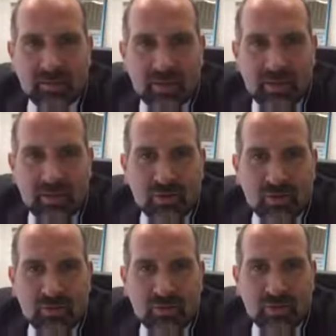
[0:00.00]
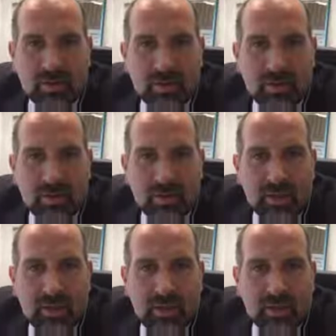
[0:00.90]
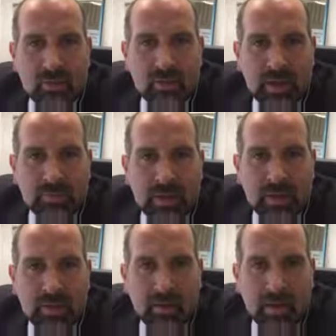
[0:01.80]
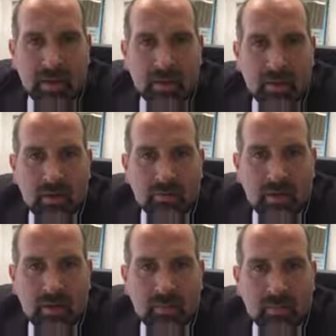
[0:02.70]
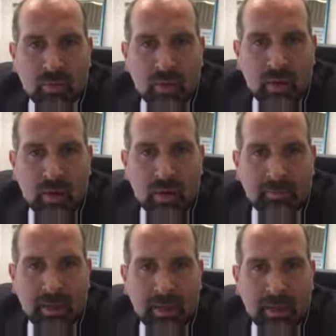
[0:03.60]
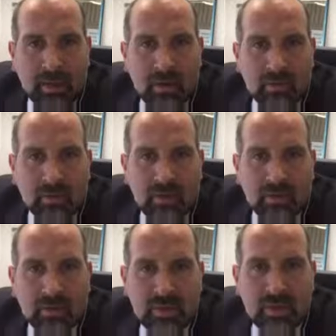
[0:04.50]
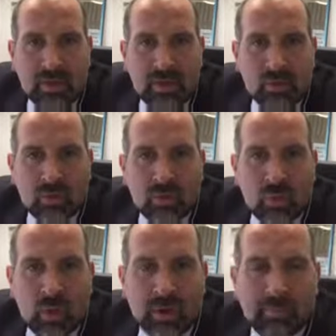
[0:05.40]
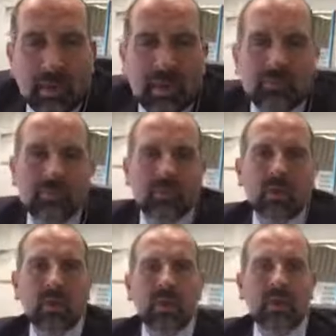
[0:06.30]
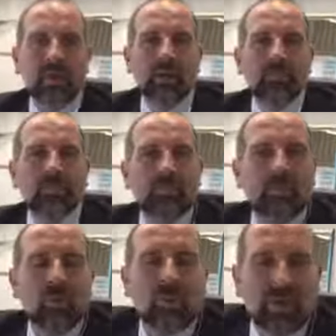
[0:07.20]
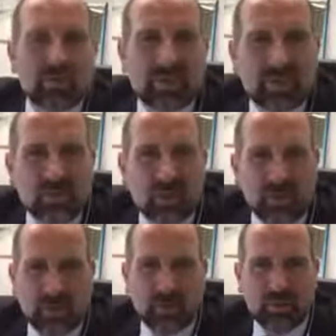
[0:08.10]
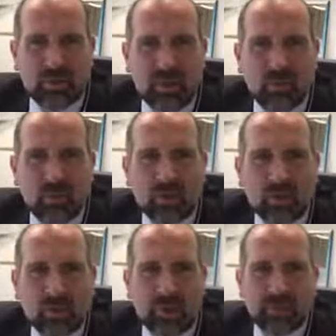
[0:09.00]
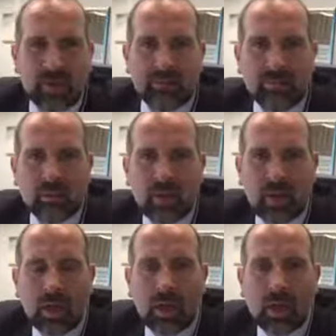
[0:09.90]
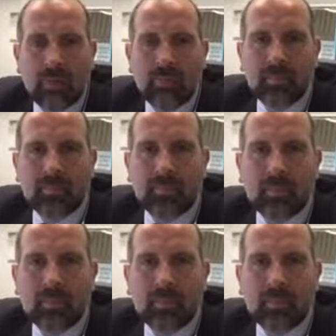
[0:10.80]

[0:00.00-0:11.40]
I'm going to scroll. Is it normal to get backache after? And then Paula, I had backache after breast augmentation. It was quite painful. Paula, have you still got it? When you say it was quite painful, because